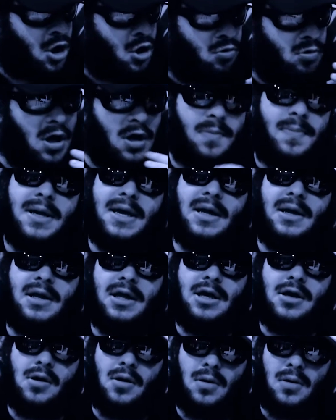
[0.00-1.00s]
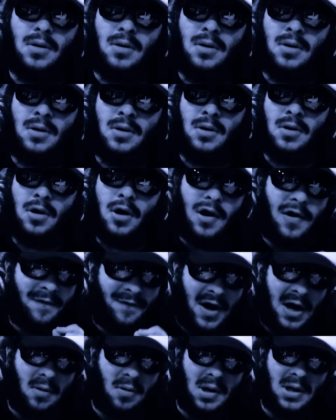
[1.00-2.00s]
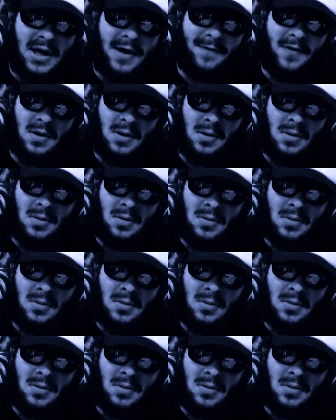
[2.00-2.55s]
will be illegal on a federal level.